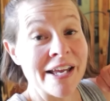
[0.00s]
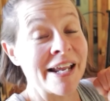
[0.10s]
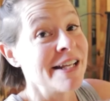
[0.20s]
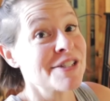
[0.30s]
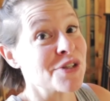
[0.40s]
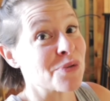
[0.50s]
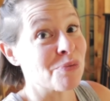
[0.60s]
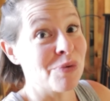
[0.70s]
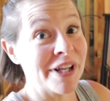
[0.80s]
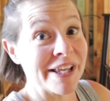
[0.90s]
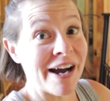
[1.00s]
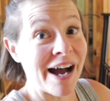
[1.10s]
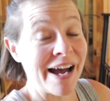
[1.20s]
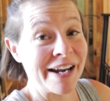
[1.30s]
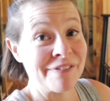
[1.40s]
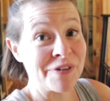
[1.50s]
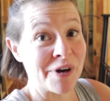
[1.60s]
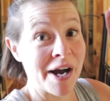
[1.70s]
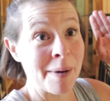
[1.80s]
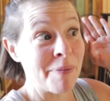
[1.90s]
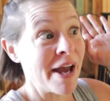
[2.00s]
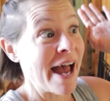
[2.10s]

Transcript: and it's just really hot if you're up